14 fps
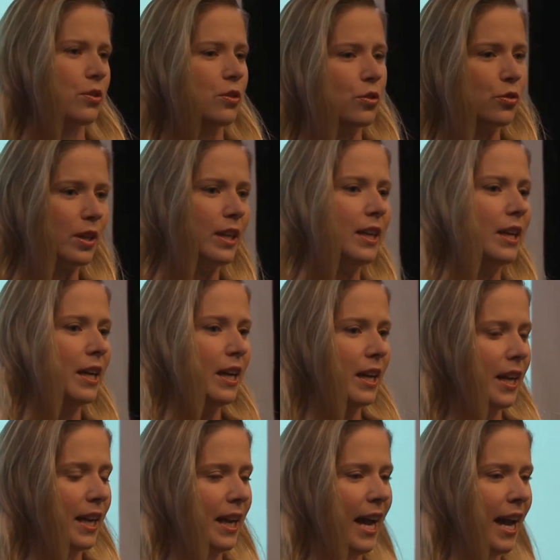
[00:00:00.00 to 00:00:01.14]
surgery
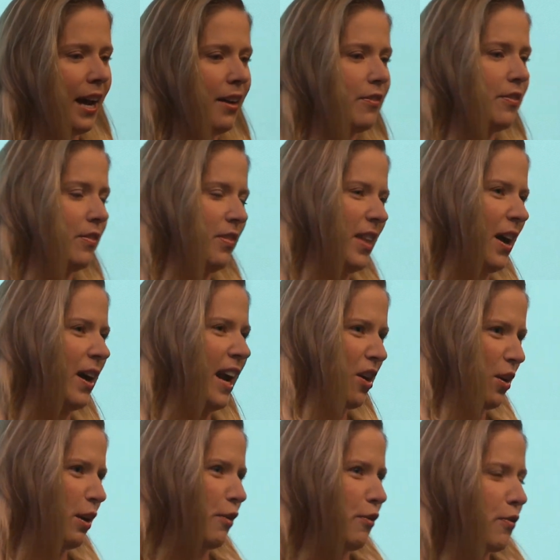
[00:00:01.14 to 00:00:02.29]
can have that
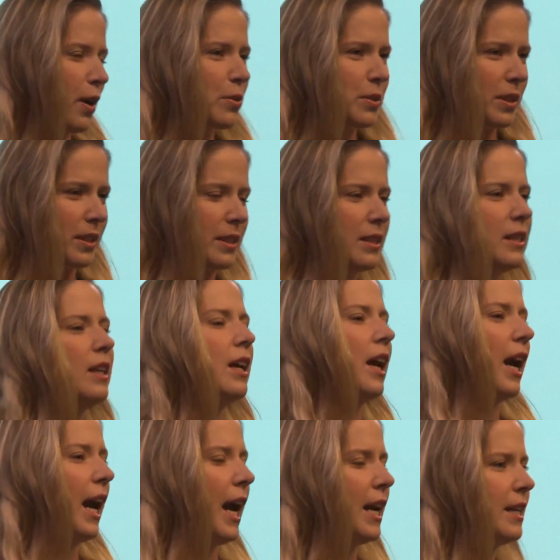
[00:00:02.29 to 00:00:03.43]
area frozen.
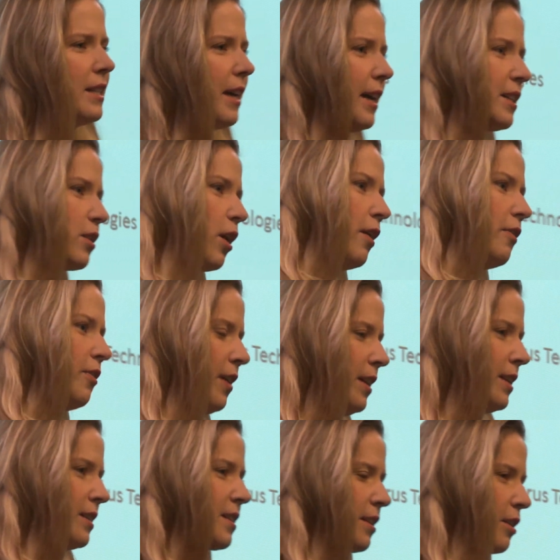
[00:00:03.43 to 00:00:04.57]
And it dies off and
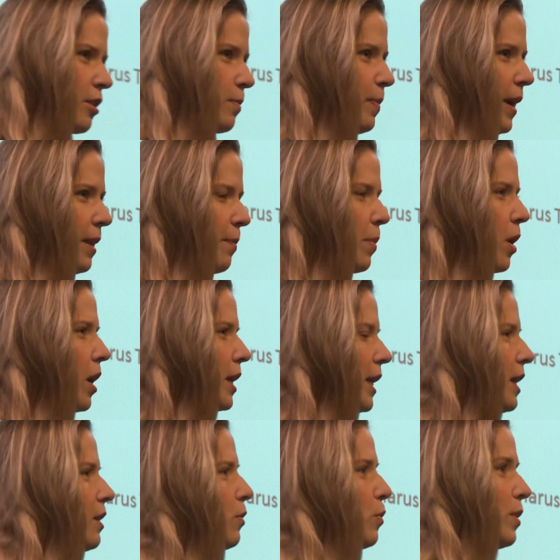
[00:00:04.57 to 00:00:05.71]
is cleared by the
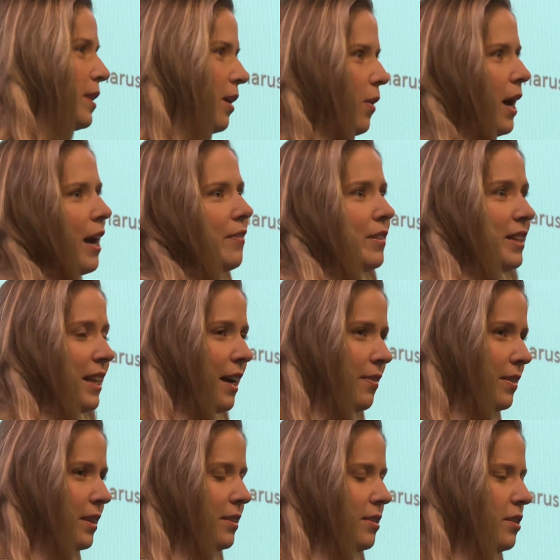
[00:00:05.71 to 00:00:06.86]
body without having to have
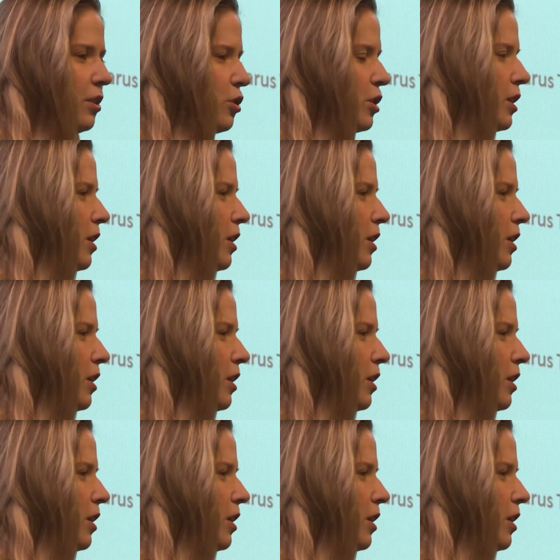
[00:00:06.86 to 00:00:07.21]
an incision